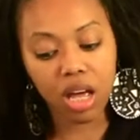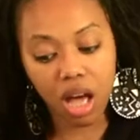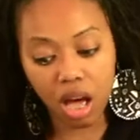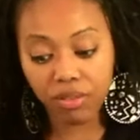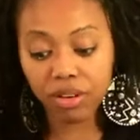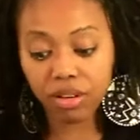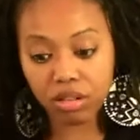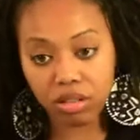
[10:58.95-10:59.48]

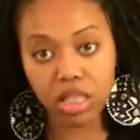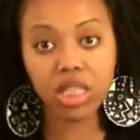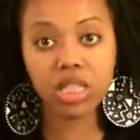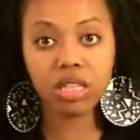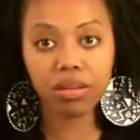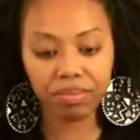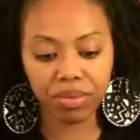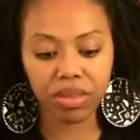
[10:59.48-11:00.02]

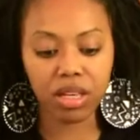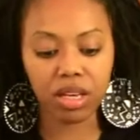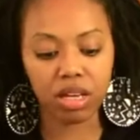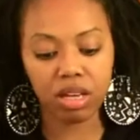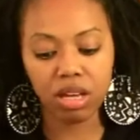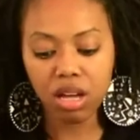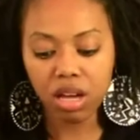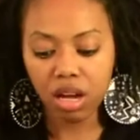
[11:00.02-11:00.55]
covers the
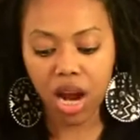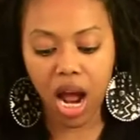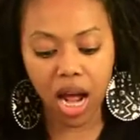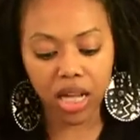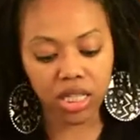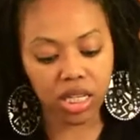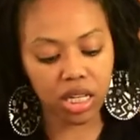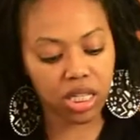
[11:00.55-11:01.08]

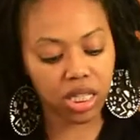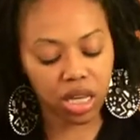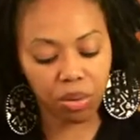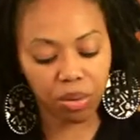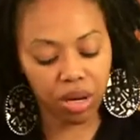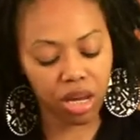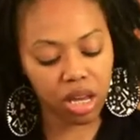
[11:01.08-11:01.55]
continents that we're